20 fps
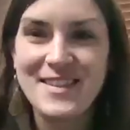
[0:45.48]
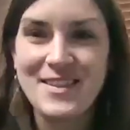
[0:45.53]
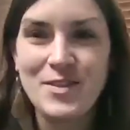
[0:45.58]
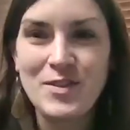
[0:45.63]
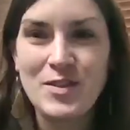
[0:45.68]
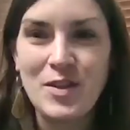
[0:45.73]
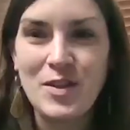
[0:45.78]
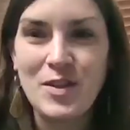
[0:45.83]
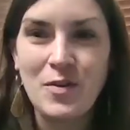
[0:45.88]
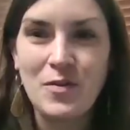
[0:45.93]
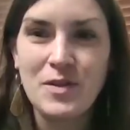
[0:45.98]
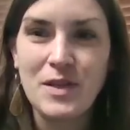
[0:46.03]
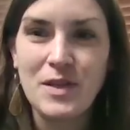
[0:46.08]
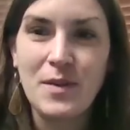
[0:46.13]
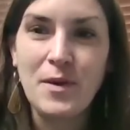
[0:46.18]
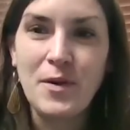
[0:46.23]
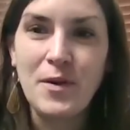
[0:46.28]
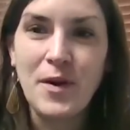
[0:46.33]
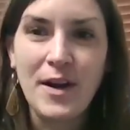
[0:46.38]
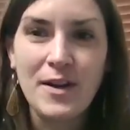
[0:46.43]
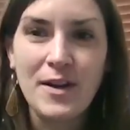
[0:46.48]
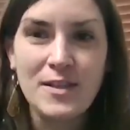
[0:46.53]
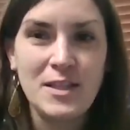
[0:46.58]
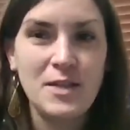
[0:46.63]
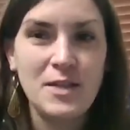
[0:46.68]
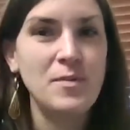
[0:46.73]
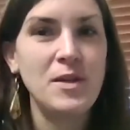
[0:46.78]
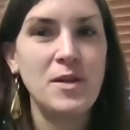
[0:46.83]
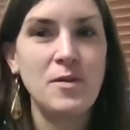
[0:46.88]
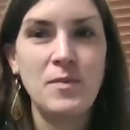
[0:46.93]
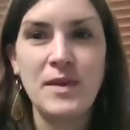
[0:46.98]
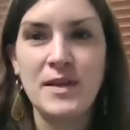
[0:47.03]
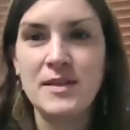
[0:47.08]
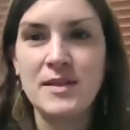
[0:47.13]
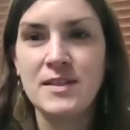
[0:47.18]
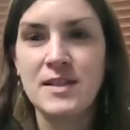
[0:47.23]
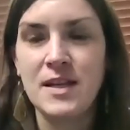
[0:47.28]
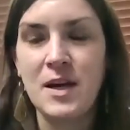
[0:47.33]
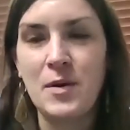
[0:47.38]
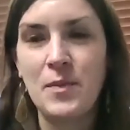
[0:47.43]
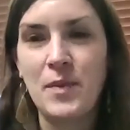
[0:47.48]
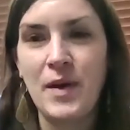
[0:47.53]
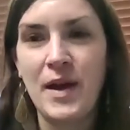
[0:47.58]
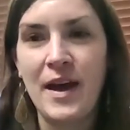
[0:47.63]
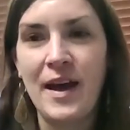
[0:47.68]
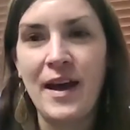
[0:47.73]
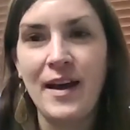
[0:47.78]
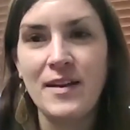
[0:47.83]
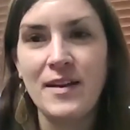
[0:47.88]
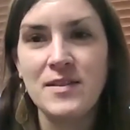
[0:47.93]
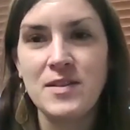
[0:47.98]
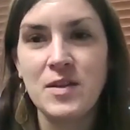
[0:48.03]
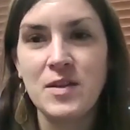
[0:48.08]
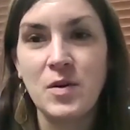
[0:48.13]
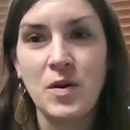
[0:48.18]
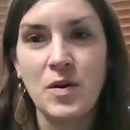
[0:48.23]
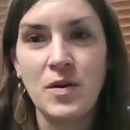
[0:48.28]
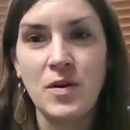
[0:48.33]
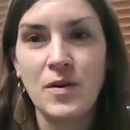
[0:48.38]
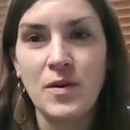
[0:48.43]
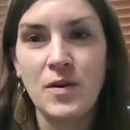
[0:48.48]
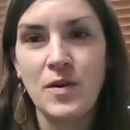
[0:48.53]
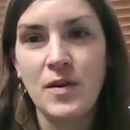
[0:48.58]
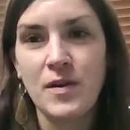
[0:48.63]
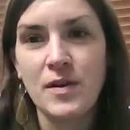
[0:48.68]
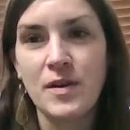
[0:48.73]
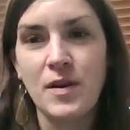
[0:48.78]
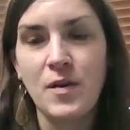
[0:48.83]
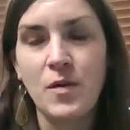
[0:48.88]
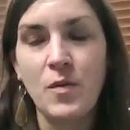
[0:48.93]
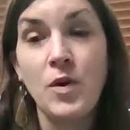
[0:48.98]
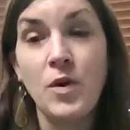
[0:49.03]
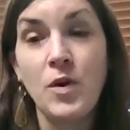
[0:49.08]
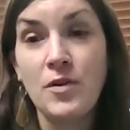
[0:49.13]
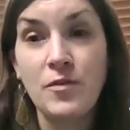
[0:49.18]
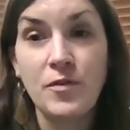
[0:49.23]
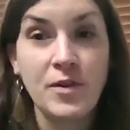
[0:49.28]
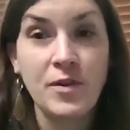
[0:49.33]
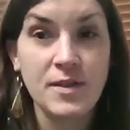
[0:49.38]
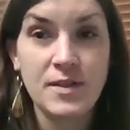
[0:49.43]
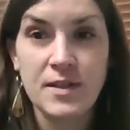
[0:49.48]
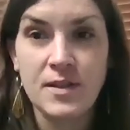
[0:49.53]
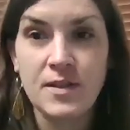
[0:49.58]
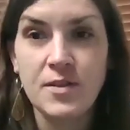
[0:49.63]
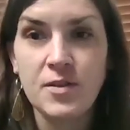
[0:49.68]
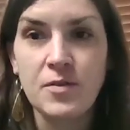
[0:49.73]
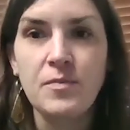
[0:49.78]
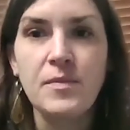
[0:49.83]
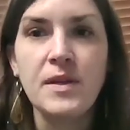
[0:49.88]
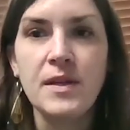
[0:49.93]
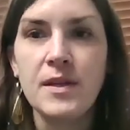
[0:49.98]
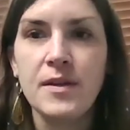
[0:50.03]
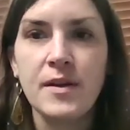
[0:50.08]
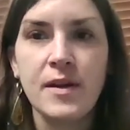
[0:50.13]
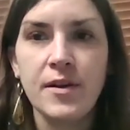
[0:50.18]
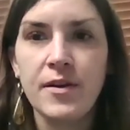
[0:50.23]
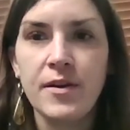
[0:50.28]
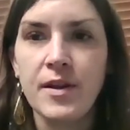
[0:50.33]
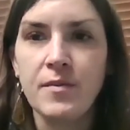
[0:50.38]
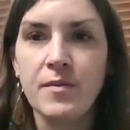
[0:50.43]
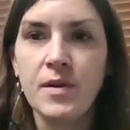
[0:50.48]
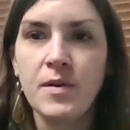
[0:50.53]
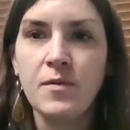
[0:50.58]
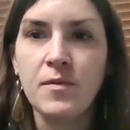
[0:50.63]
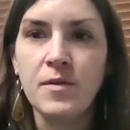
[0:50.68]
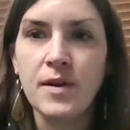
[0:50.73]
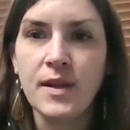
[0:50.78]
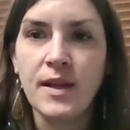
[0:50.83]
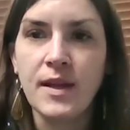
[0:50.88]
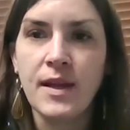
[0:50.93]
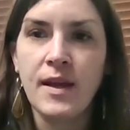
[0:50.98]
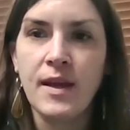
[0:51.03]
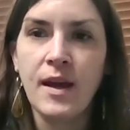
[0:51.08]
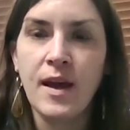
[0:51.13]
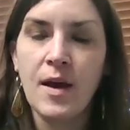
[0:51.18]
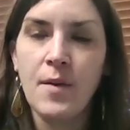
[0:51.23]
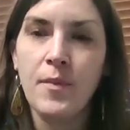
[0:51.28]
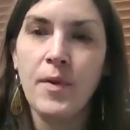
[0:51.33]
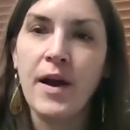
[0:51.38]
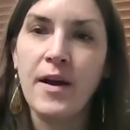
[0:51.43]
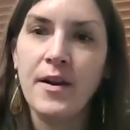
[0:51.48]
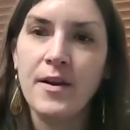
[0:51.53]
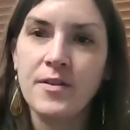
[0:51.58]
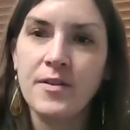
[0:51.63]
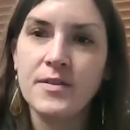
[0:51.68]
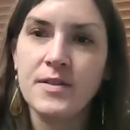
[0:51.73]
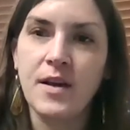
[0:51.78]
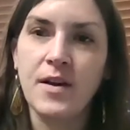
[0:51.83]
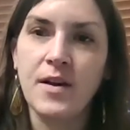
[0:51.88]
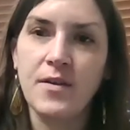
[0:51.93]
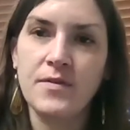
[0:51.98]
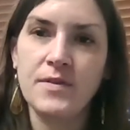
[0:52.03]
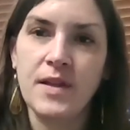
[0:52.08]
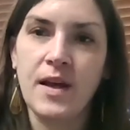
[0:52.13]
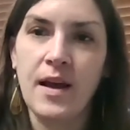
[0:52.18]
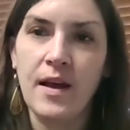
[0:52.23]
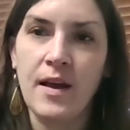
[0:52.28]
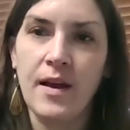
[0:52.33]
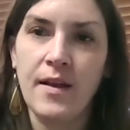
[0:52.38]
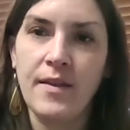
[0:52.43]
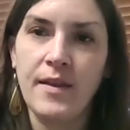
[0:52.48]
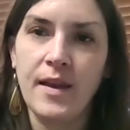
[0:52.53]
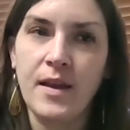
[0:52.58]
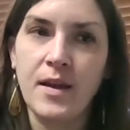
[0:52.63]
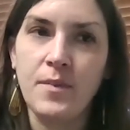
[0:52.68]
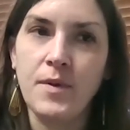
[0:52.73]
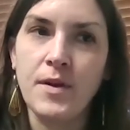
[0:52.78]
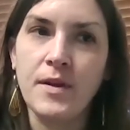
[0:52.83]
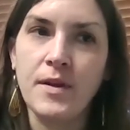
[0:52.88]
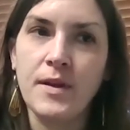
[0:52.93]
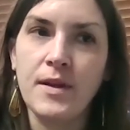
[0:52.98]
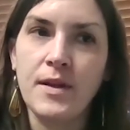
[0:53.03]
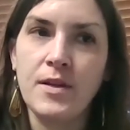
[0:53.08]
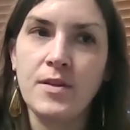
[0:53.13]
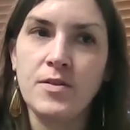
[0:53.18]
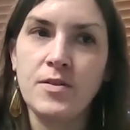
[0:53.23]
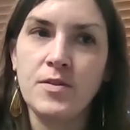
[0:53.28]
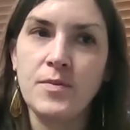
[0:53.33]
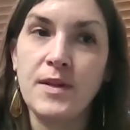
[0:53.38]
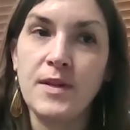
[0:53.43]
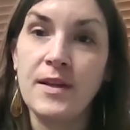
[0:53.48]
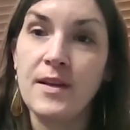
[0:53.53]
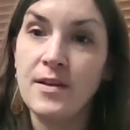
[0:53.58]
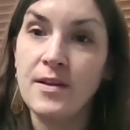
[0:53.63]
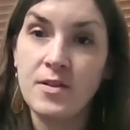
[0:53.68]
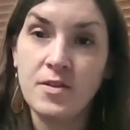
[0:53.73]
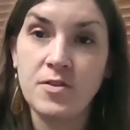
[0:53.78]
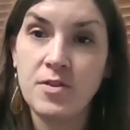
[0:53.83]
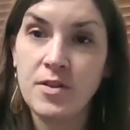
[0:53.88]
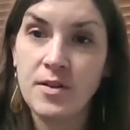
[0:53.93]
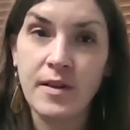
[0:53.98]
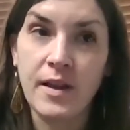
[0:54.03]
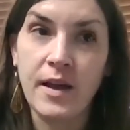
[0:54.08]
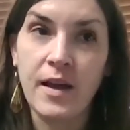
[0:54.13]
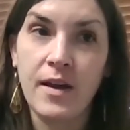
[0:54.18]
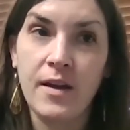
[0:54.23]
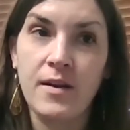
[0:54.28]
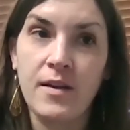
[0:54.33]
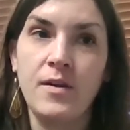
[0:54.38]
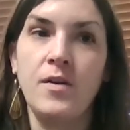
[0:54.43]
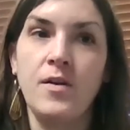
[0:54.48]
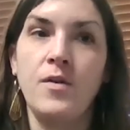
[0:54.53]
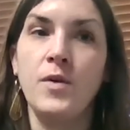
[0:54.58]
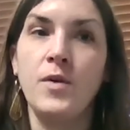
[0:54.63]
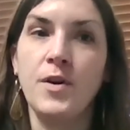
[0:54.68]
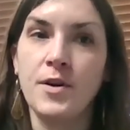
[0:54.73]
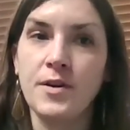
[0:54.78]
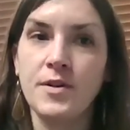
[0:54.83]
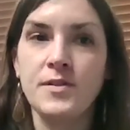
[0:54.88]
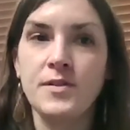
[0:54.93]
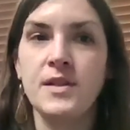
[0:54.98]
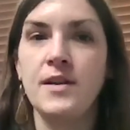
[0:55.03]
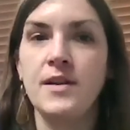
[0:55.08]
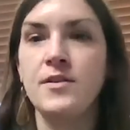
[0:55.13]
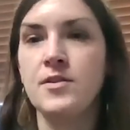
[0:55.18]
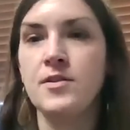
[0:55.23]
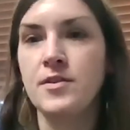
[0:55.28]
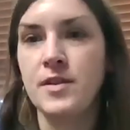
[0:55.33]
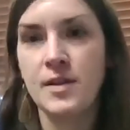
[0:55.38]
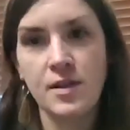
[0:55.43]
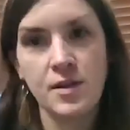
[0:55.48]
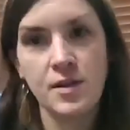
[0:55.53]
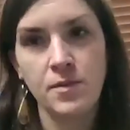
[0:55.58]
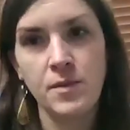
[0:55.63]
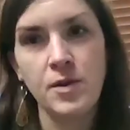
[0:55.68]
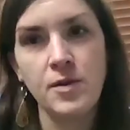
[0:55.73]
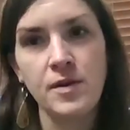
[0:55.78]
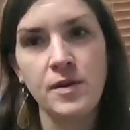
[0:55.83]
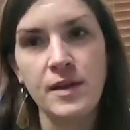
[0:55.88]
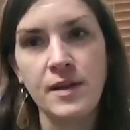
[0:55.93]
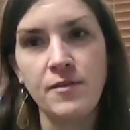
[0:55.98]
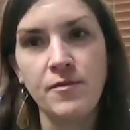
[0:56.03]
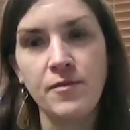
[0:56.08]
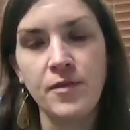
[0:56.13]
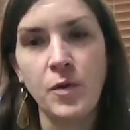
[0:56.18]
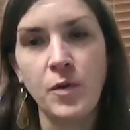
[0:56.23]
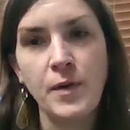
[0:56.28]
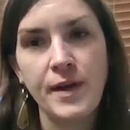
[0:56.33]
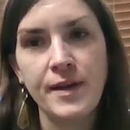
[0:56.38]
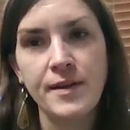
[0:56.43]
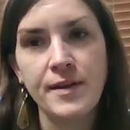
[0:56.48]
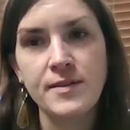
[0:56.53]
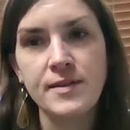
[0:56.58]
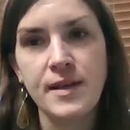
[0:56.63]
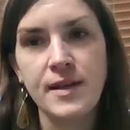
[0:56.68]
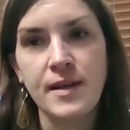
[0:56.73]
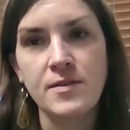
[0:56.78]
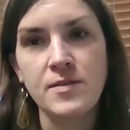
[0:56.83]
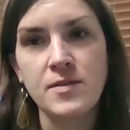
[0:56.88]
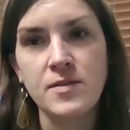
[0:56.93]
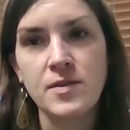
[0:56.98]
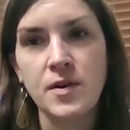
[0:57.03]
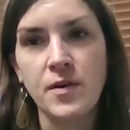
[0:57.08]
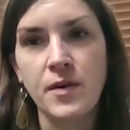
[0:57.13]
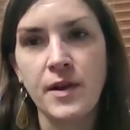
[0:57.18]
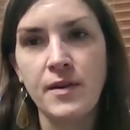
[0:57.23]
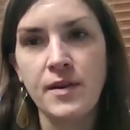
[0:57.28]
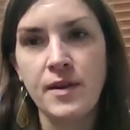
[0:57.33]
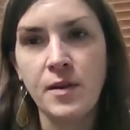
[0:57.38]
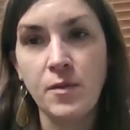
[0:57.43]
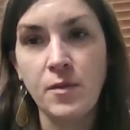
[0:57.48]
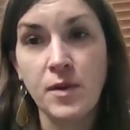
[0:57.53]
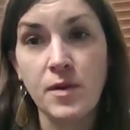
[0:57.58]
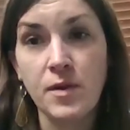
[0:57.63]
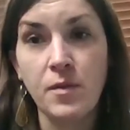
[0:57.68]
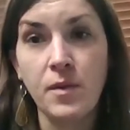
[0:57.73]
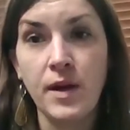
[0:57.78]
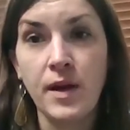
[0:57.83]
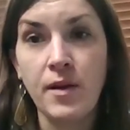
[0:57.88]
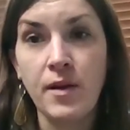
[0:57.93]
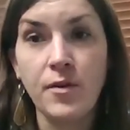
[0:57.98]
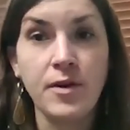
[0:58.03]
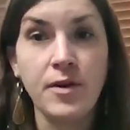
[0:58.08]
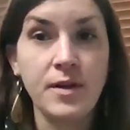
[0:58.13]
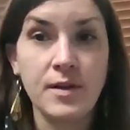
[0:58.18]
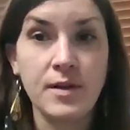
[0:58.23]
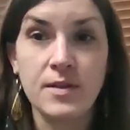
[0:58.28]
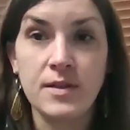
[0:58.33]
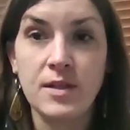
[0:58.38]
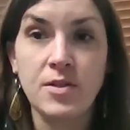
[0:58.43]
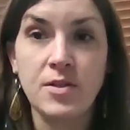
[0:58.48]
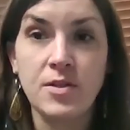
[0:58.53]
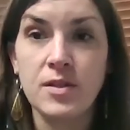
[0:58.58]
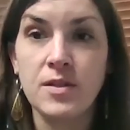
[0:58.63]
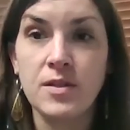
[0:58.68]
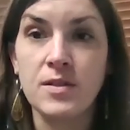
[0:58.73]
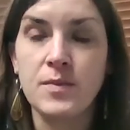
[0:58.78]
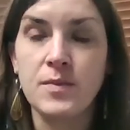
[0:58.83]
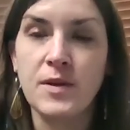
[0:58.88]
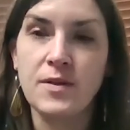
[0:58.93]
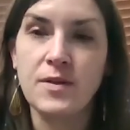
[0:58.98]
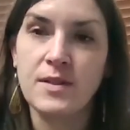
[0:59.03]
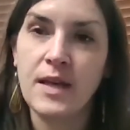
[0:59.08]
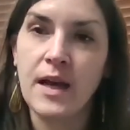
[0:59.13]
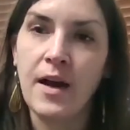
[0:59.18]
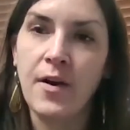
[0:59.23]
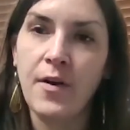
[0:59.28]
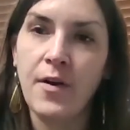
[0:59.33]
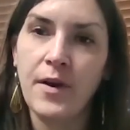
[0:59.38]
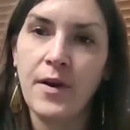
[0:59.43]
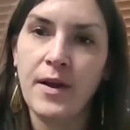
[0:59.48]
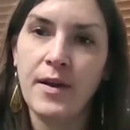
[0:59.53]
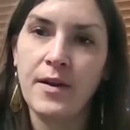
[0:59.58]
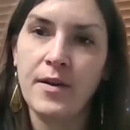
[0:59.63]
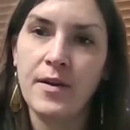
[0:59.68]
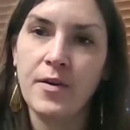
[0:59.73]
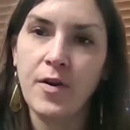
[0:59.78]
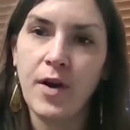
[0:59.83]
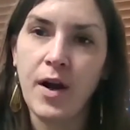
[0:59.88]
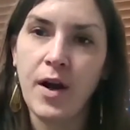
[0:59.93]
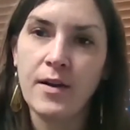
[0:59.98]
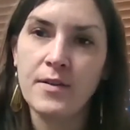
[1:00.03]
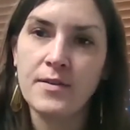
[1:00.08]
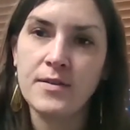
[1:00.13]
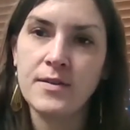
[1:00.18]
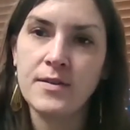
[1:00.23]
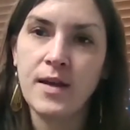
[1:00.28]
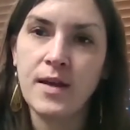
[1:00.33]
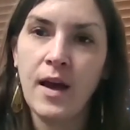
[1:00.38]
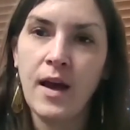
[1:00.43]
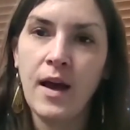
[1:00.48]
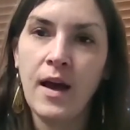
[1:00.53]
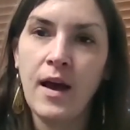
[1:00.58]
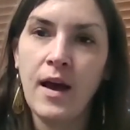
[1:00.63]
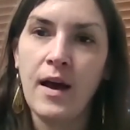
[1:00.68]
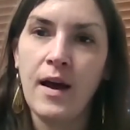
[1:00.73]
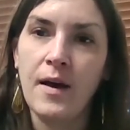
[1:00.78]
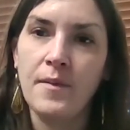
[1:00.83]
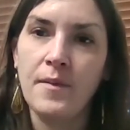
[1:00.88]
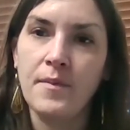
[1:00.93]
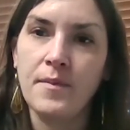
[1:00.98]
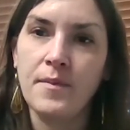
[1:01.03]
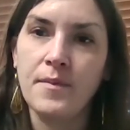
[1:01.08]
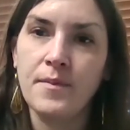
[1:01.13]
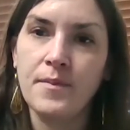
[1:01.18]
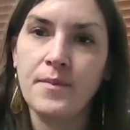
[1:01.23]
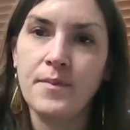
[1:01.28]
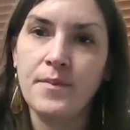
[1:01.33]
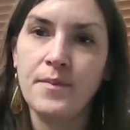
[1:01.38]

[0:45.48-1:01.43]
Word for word: So WRTP Big Step as a workforce intermediary, we really pride ourselves on that ability to be industry led, worker centered, and community focused. And so I think with the way our organization is built out and across um,